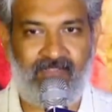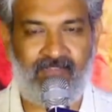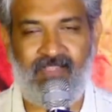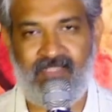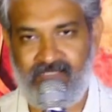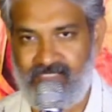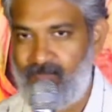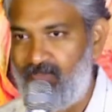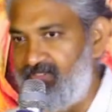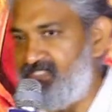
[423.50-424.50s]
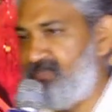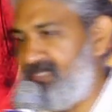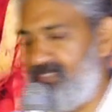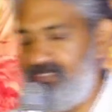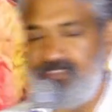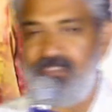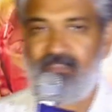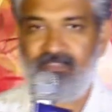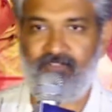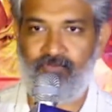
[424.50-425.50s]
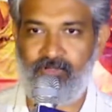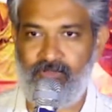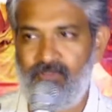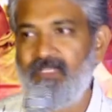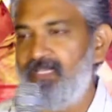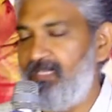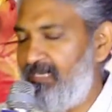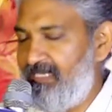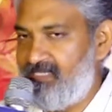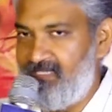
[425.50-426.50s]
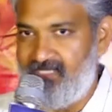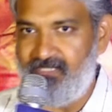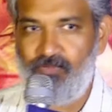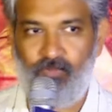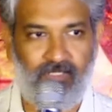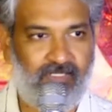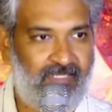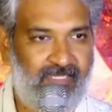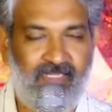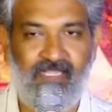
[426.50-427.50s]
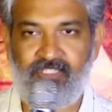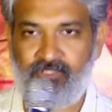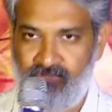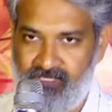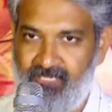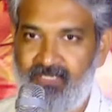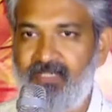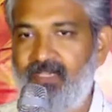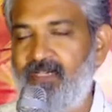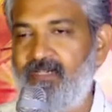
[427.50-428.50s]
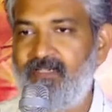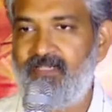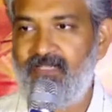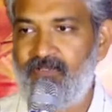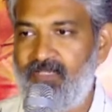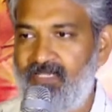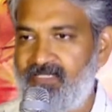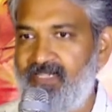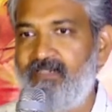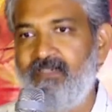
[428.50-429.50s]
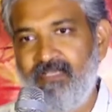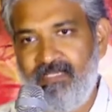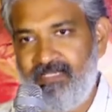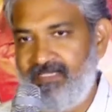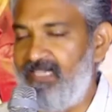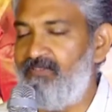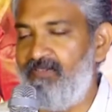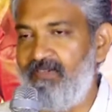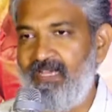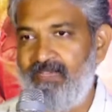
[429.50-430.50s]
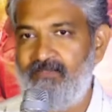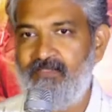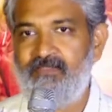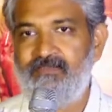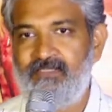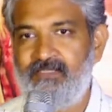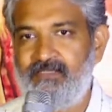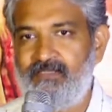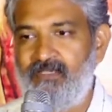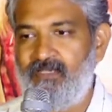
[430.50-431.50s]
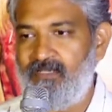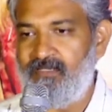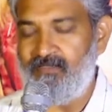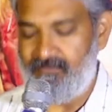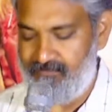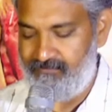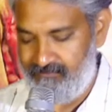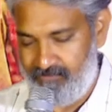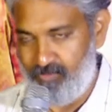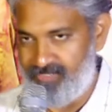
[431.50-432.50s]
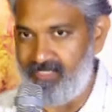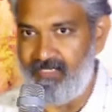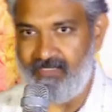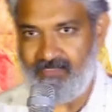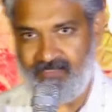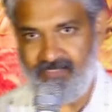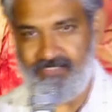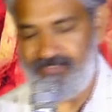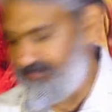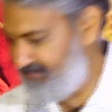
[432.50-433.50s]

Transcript: love and some of his messages are there for you. Let's listen what Ayan has to say, tell you guys, and then we will have a question and answer session.